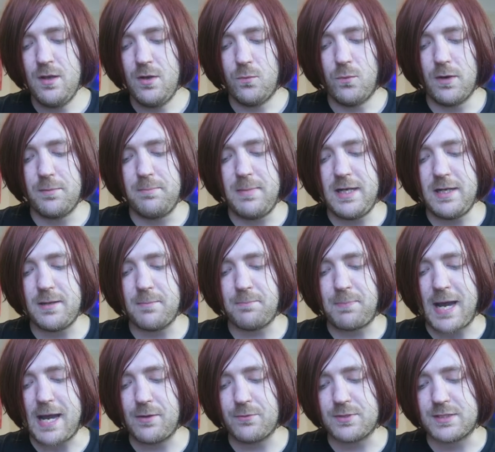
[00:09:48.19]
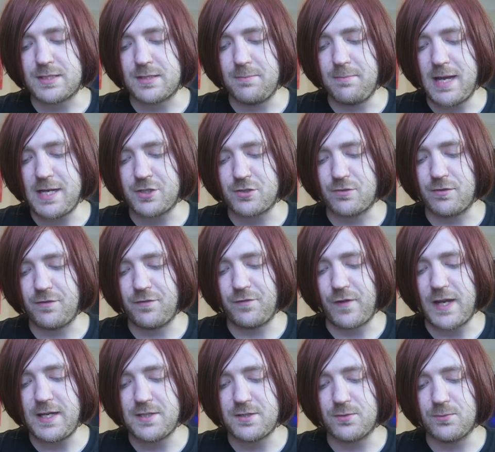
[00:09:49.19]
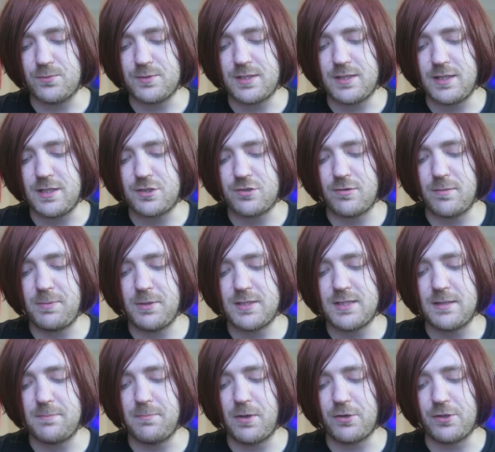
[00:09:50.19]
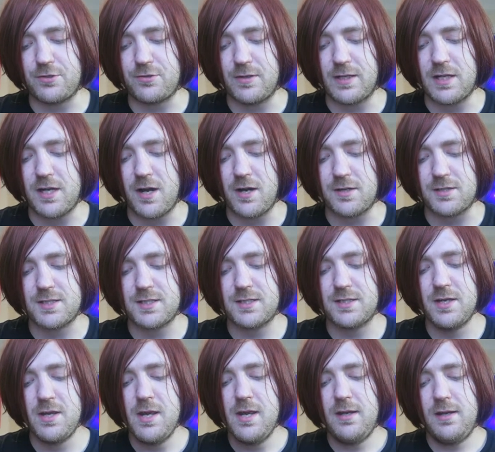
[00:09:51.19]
One million pounds the measure of fatals, the attributed monetary cost.